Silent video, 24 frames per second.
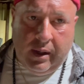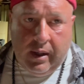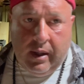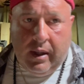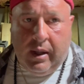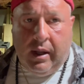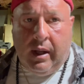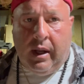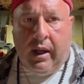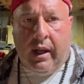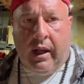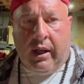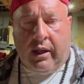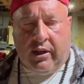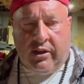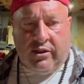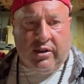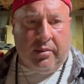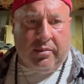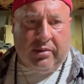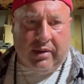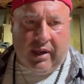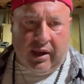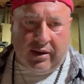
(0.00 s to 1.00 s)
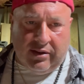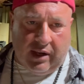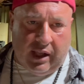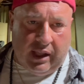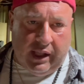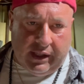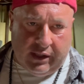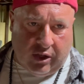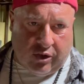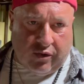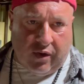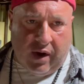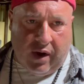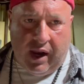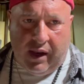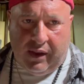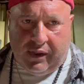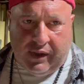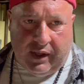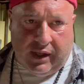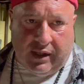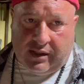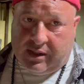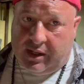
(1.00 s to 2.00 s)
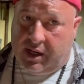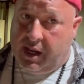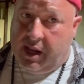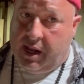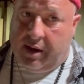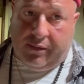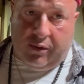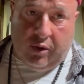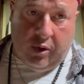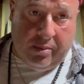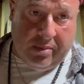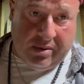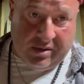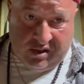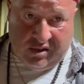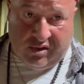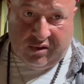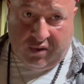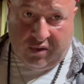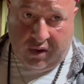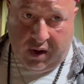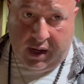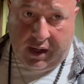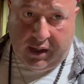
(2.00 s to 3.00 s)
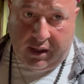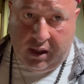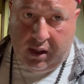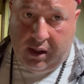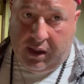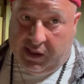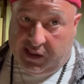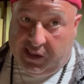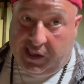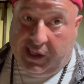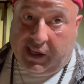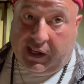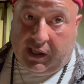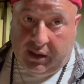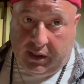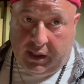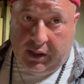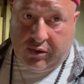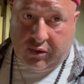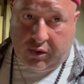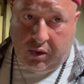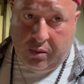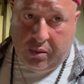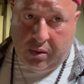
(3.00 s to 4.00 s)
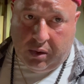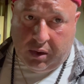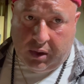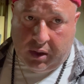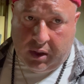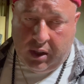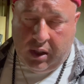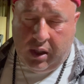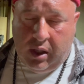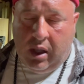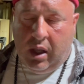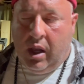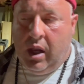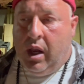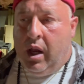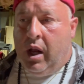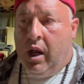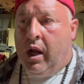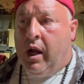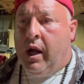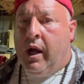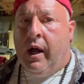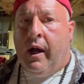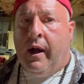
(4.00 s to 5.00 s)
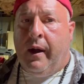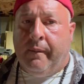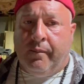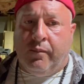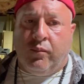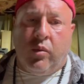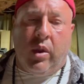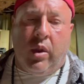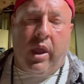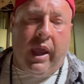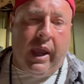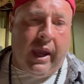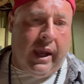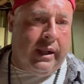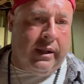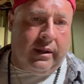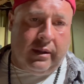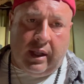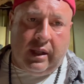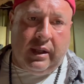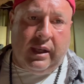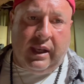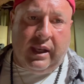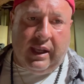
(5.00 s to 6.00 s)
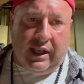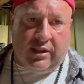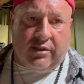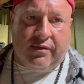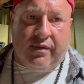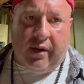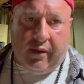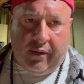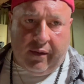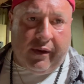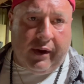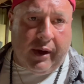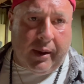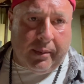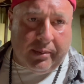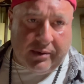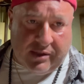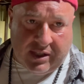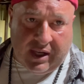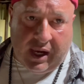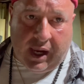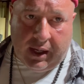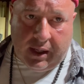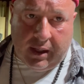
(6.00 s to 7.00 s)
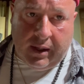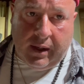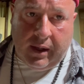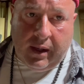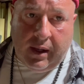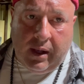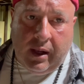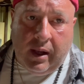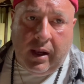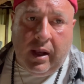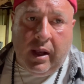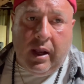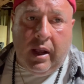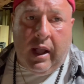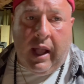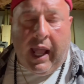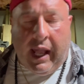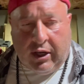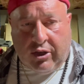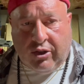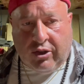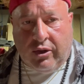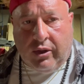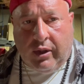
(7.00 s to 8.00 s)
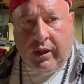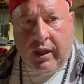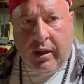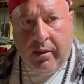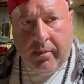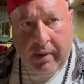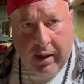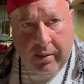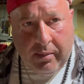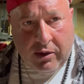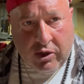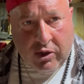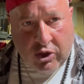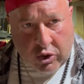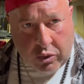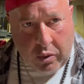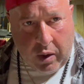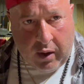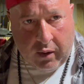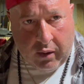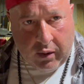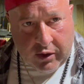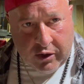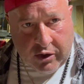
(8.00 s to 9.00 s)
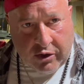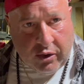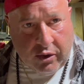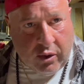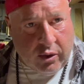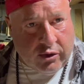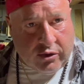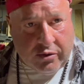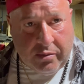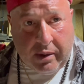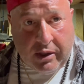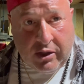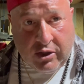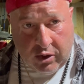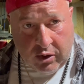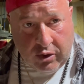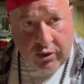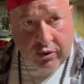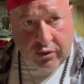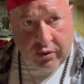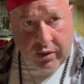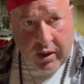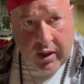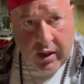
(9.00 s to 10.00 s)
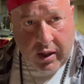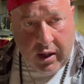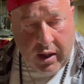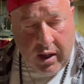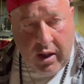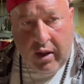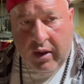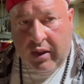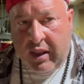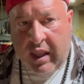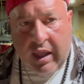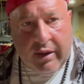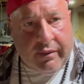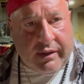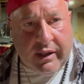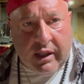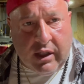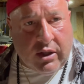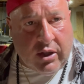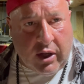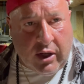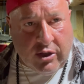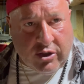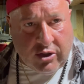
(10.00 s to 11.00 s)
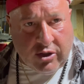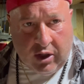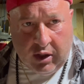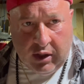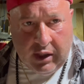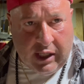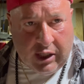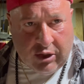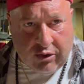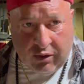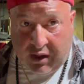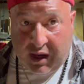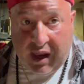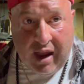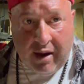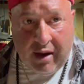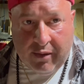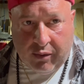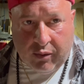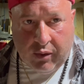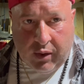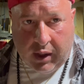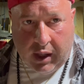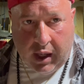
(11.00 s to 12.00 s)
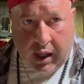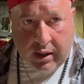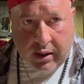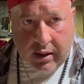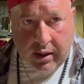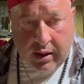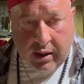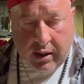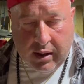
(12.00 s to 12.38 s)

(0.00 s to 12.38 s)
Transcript: Because sometimes I like to try things that I have no business trying, like electrical work. And he gets very, very upset. Actually, he made me swear on the souls of my children never to touch electric ever again,